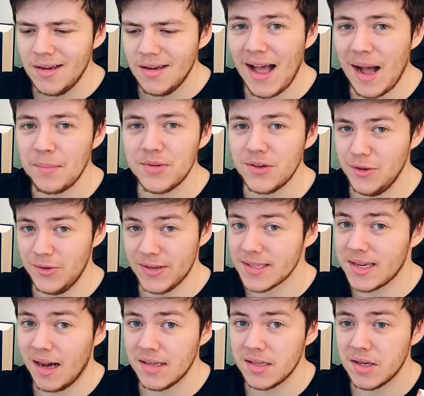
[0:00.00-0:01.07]
absolute
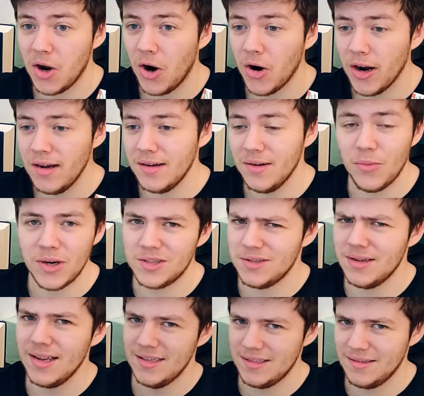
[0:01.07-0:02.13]
disgusting horror, which
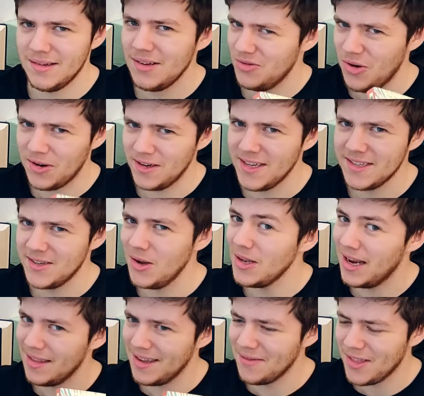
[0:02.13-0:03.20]
is not an insult.
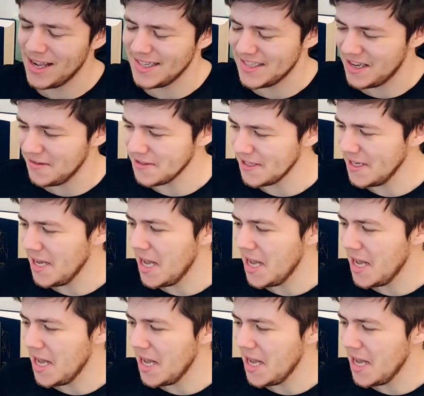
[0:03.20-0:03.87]
I love that stuff.